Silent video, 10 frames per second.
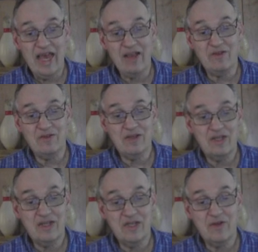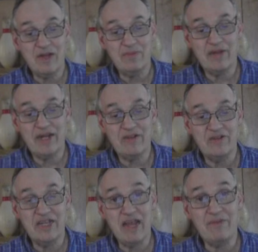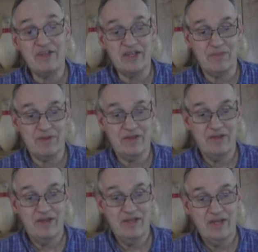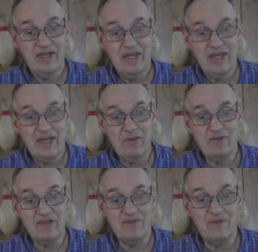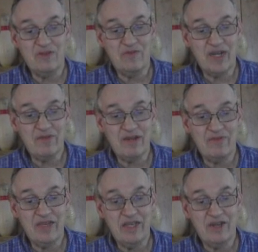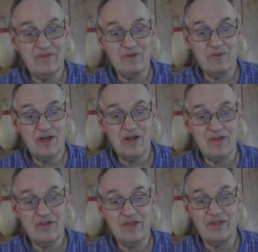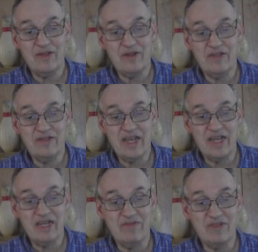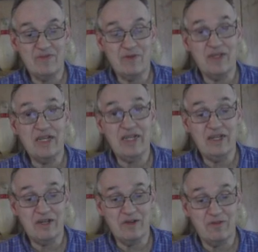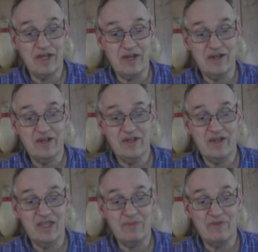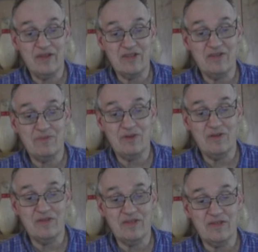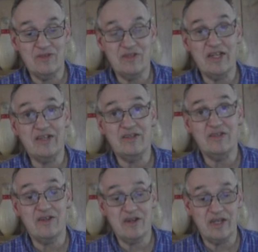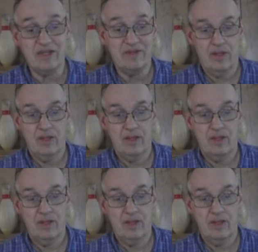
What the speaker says: Angle Touring Players Championship. It was the fourth victory of the year for Roth and the 32nd of his 14-year career on the Professional Bowlers Association circuit.